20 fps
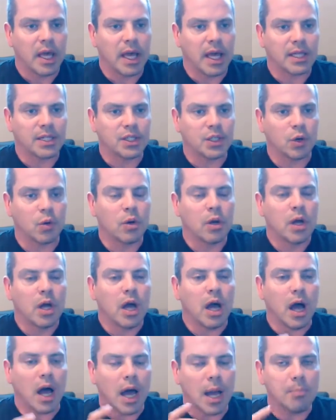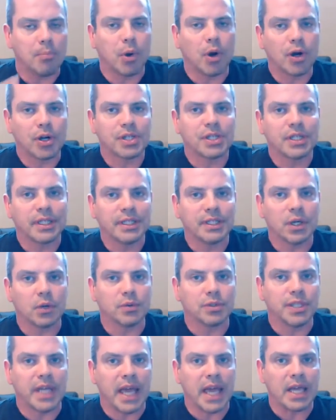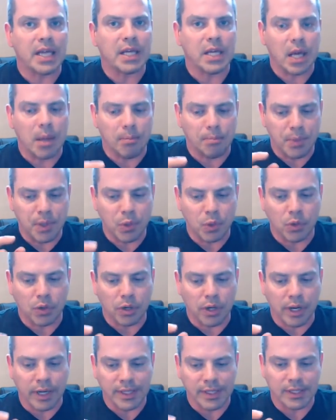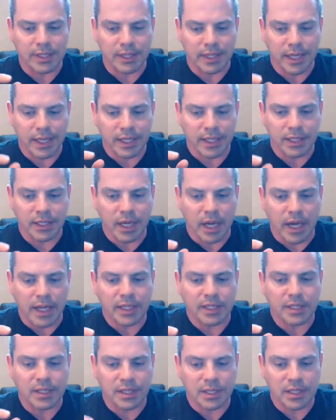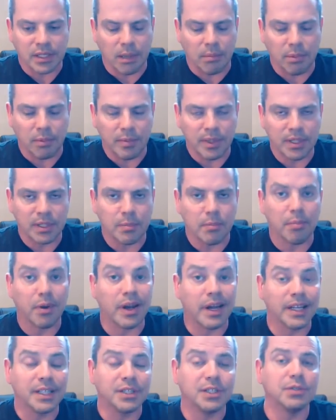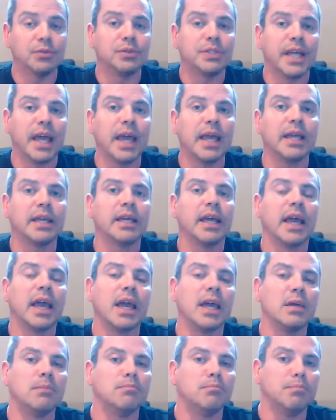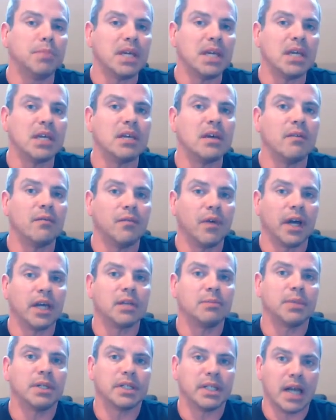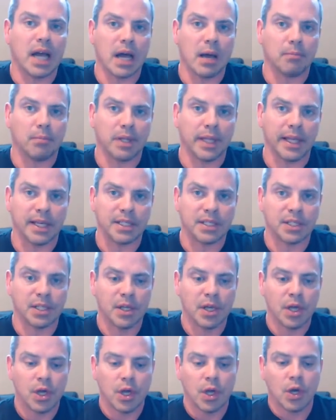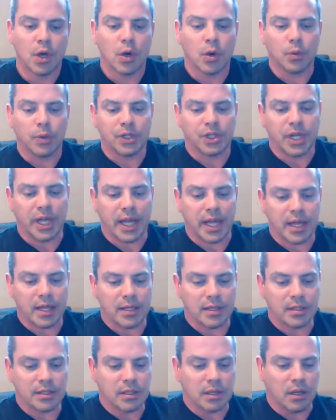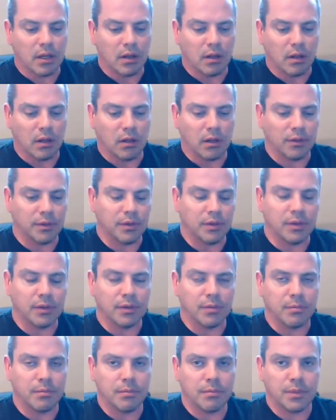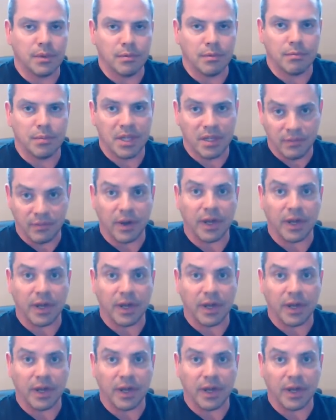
Uh, so I personally don't take a pure isolated niacin supplement, but I do take a B vitamin complex, which has all the, the, the B